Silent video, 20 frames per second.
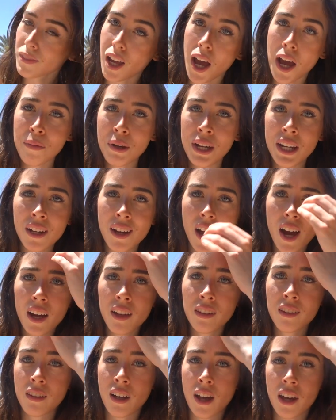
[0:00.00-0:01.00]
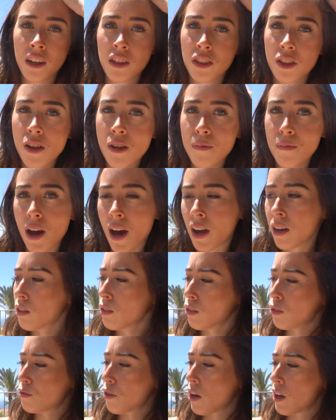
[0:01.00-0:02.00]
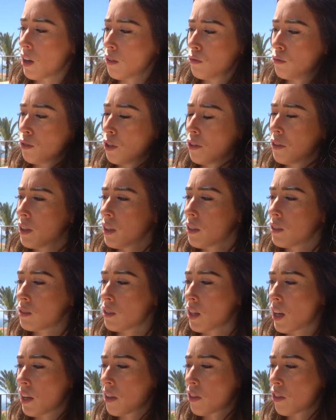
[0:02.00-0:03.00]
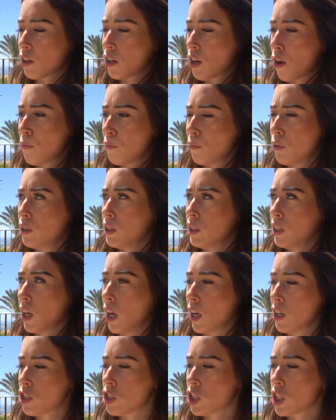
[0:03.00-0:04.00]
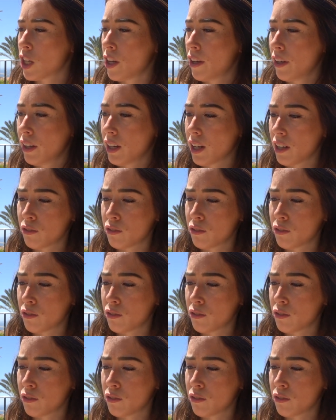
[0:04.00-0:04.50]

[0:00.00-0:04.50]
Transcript: I mean, I like them. I don't know if I really like the combination.